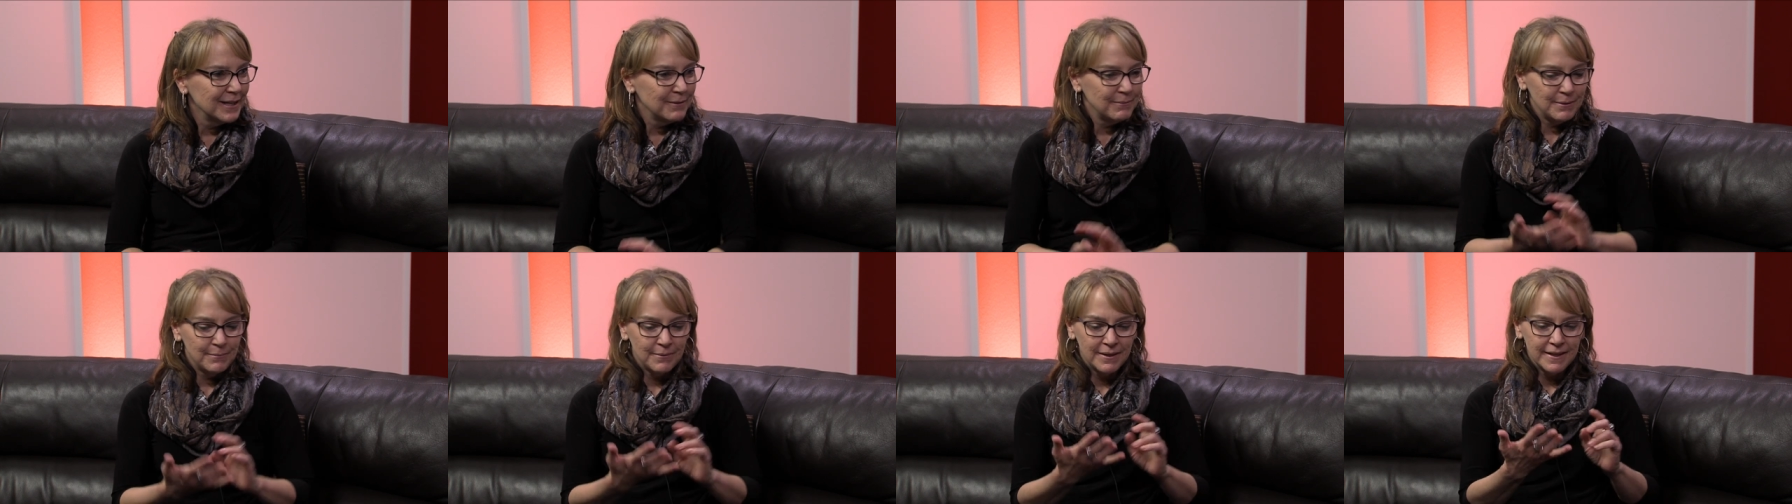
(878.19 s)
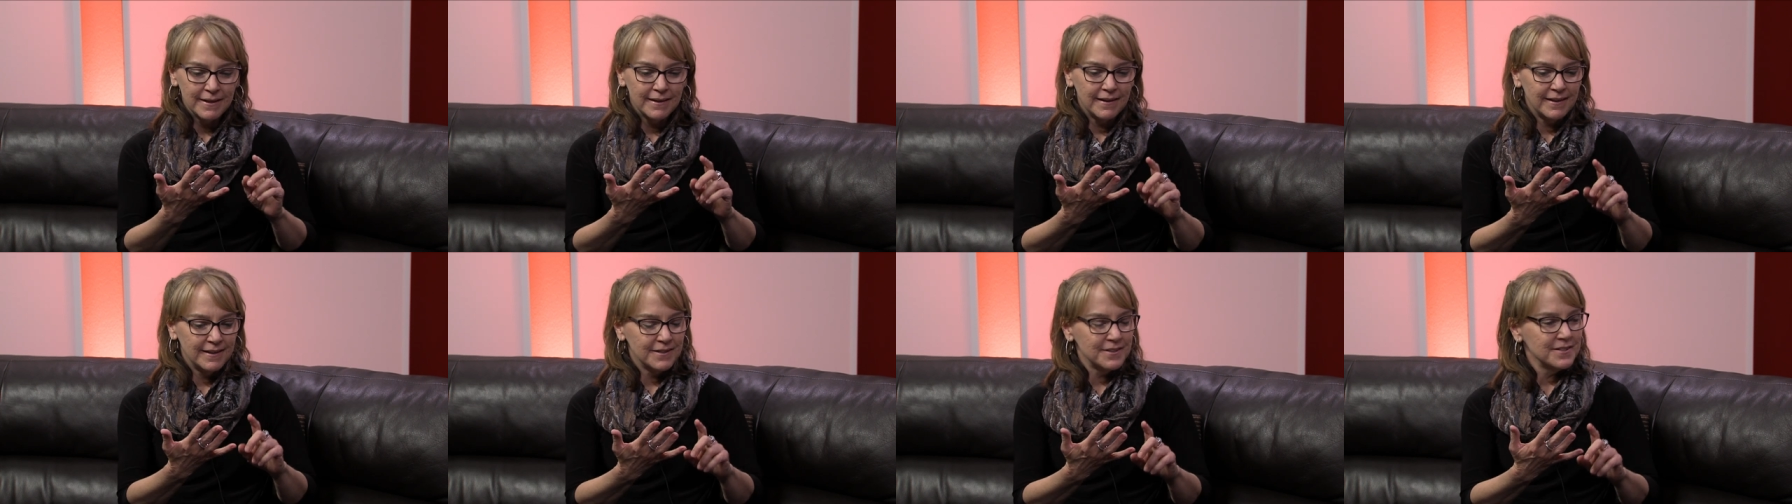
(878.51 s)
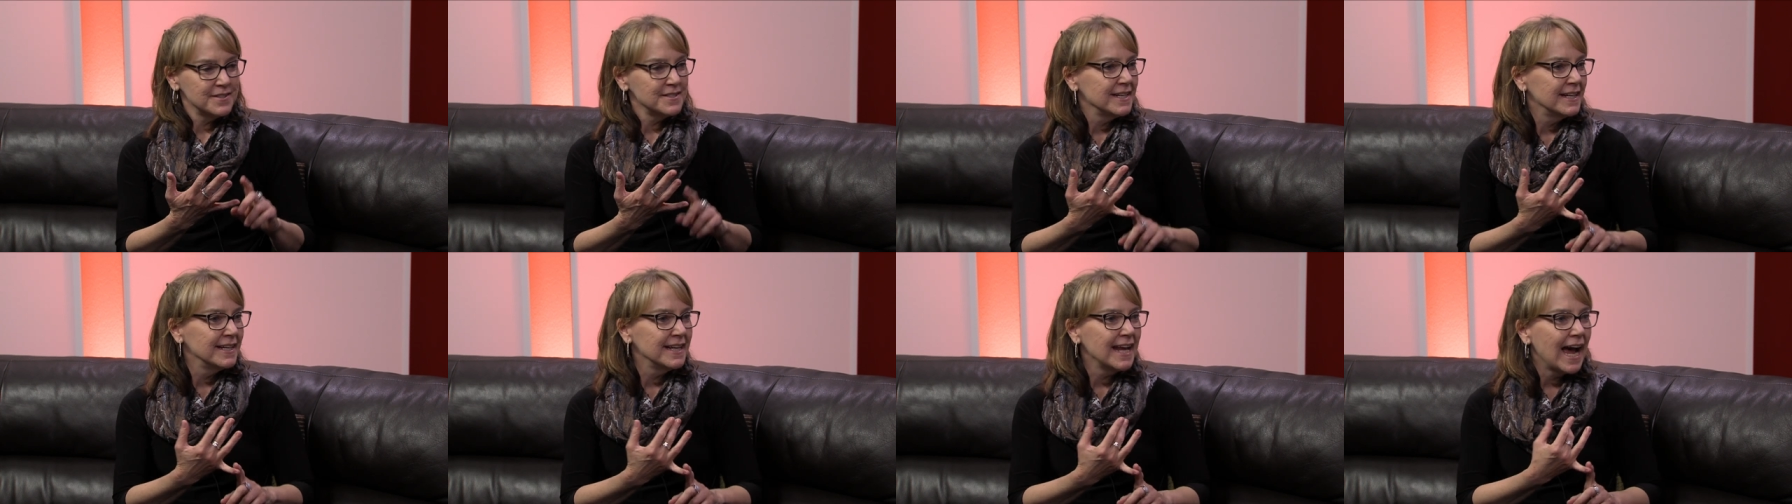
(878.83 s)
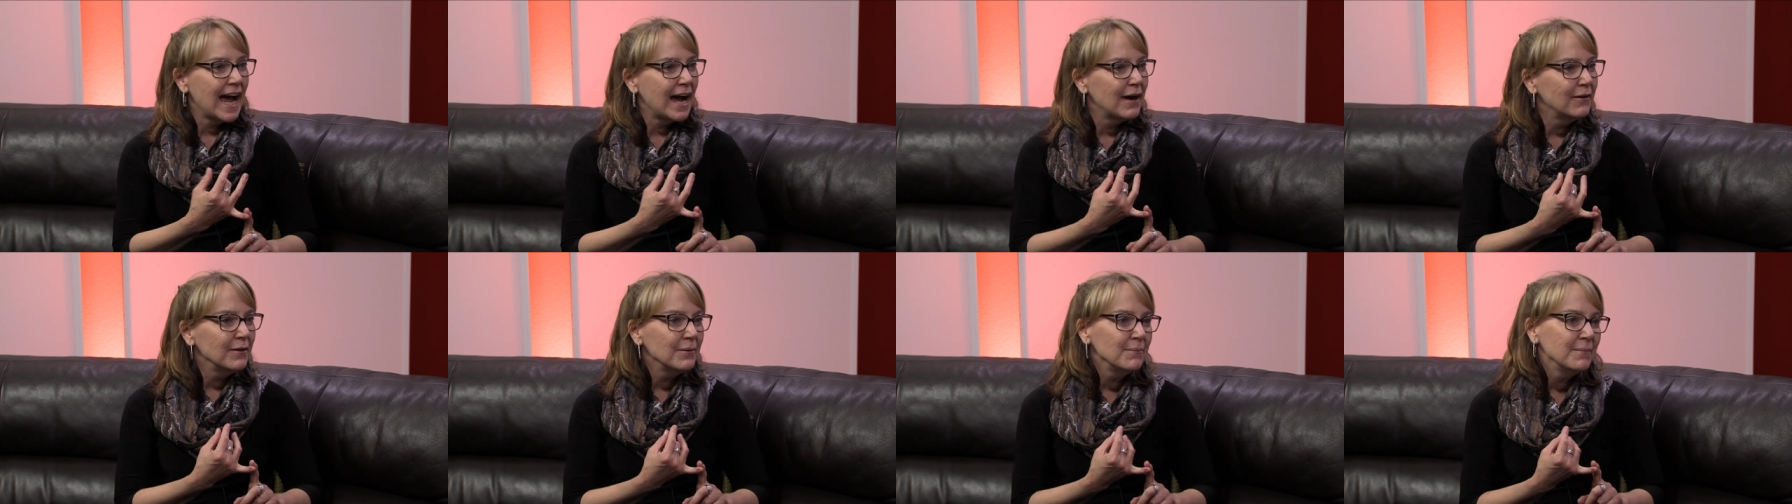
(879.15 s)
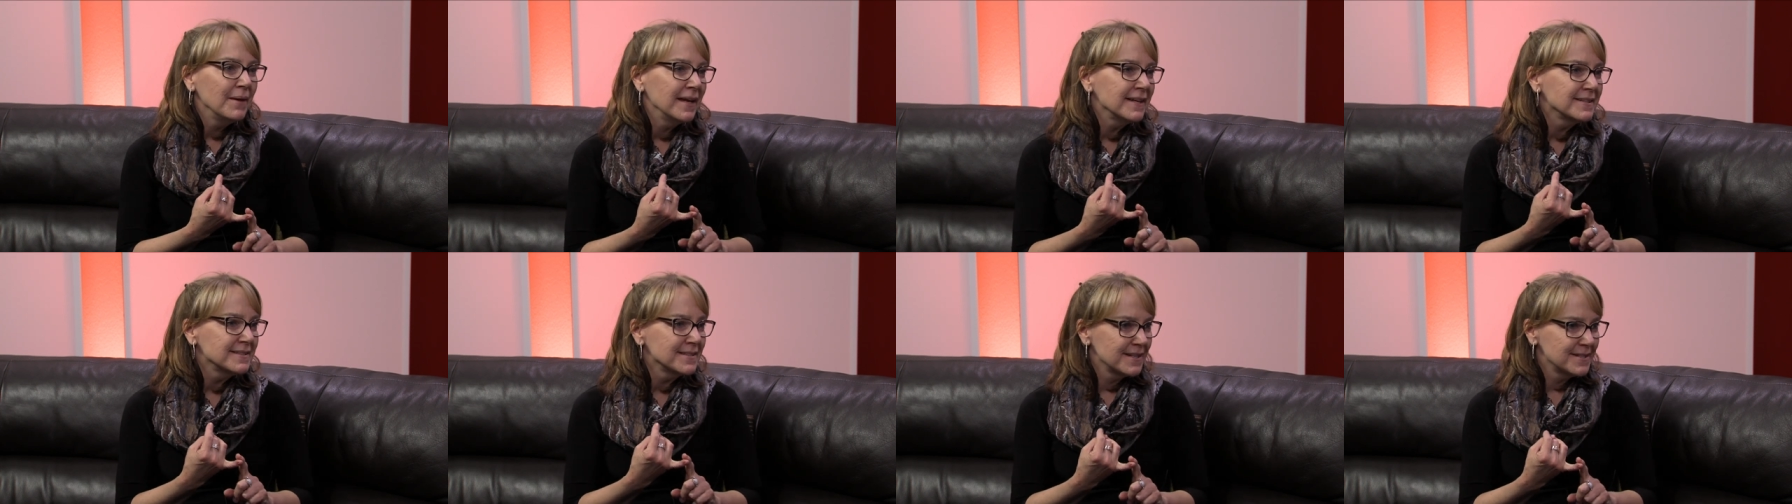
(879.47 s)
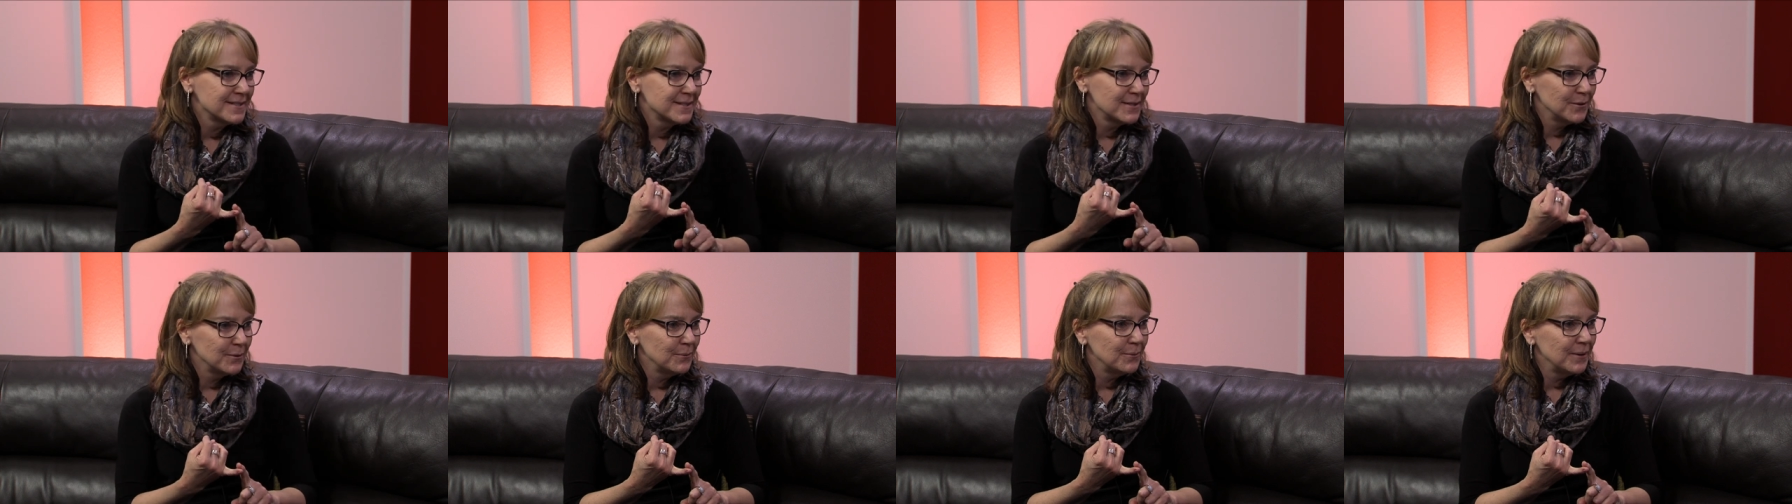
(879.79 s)
We want to understand how it makes us
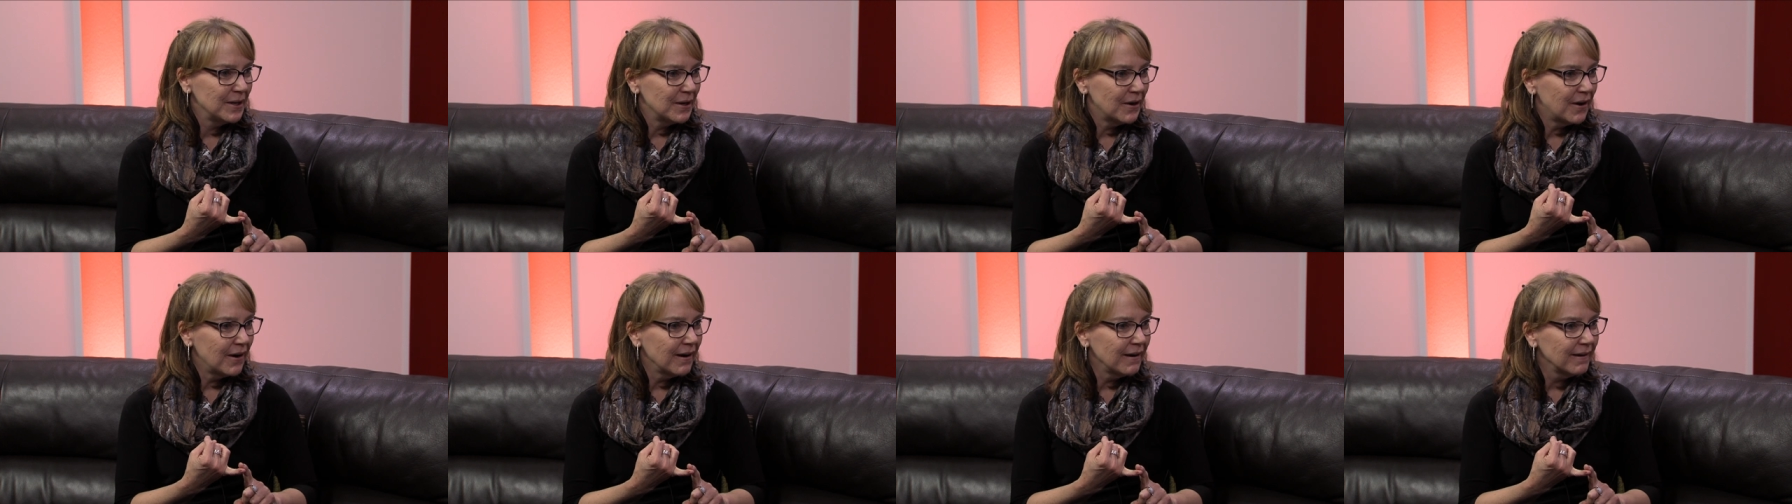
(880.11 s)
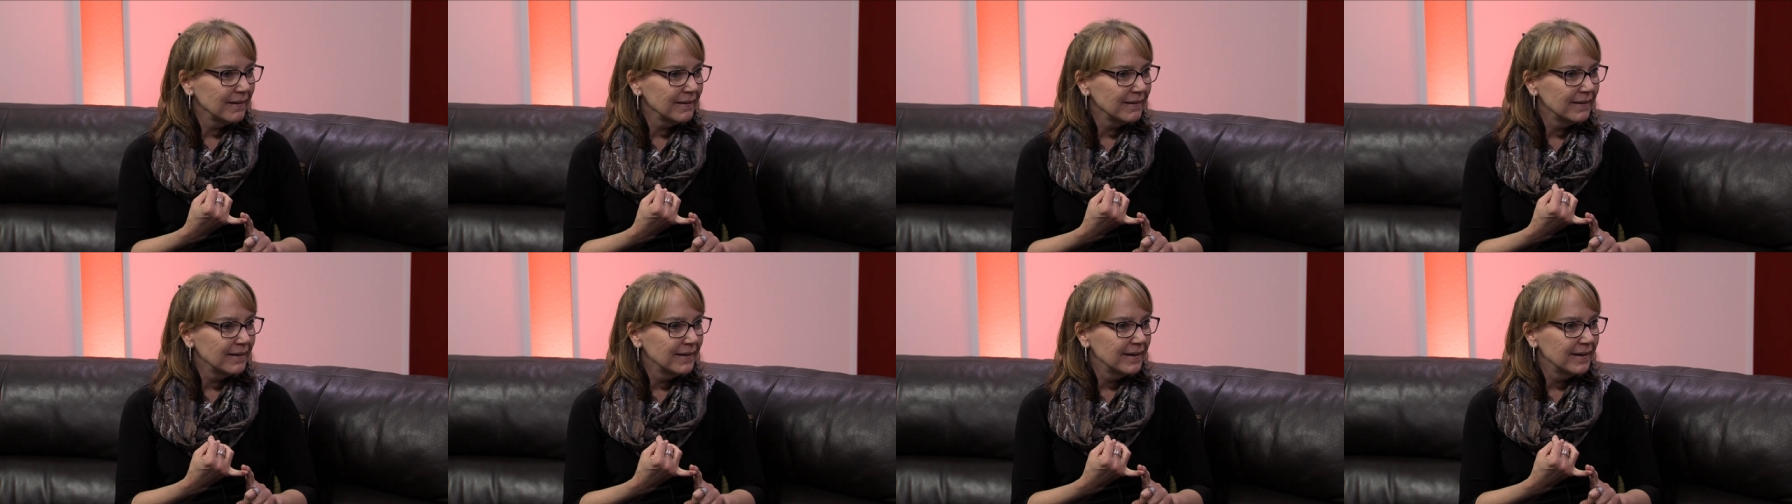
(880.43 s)
who we are.